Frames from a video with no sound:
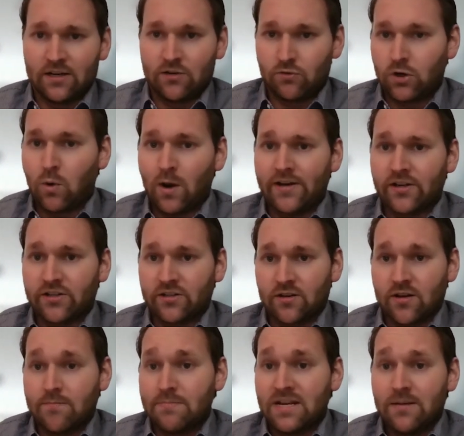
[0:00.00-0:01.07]
required
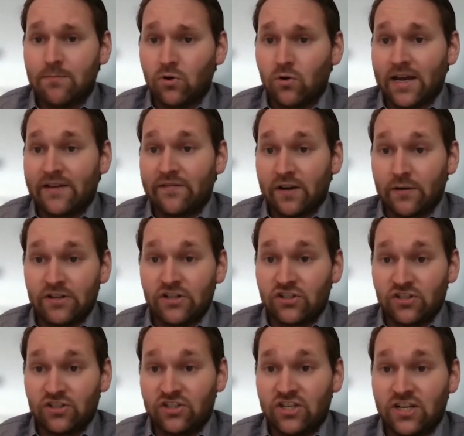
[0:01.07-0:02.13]
a minimal and very
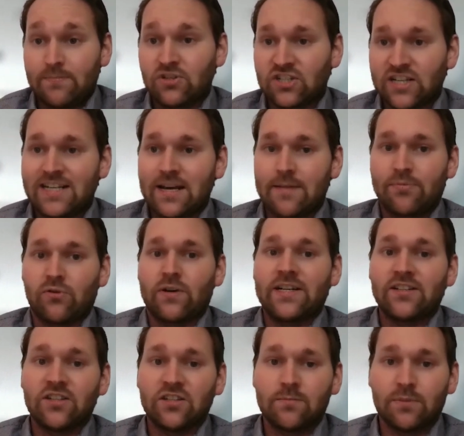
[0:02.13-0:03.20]
cheap state
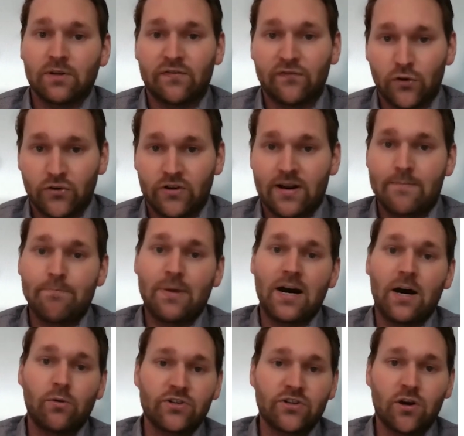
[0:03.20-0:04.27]
apparatus, but further
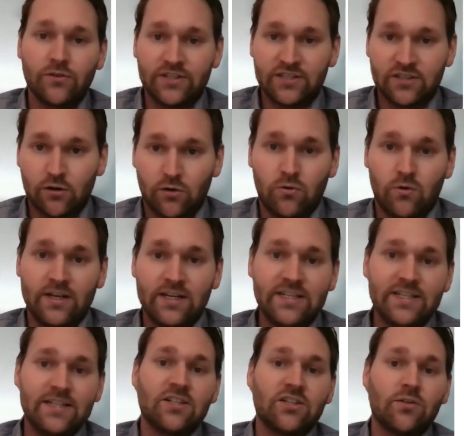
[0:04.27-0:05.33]
empowered all these local
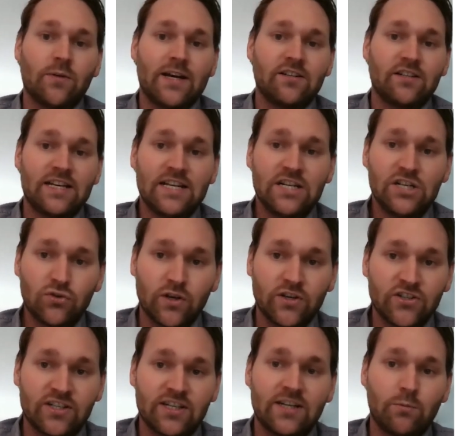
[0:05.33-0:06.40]
elites who had an
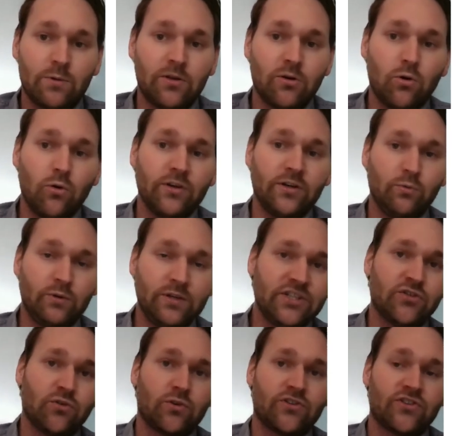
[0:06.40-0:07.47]
interest in withholding
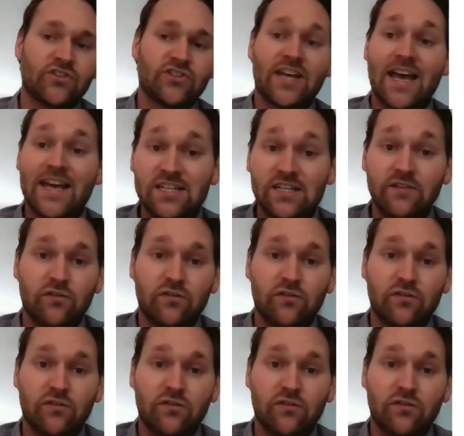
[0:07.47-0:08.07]
resources and